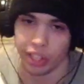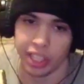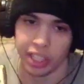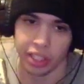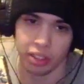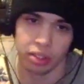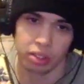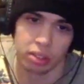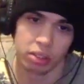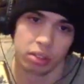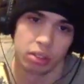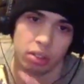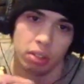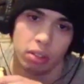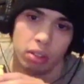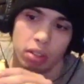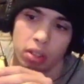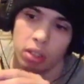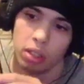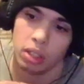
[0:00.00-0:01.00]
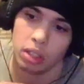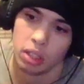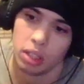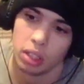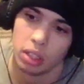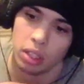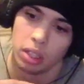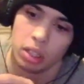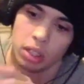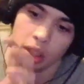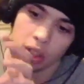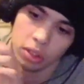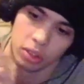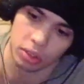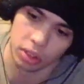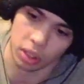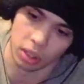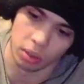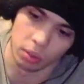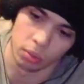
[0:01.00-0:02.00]
of these.
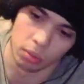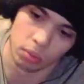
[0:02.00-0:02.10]
So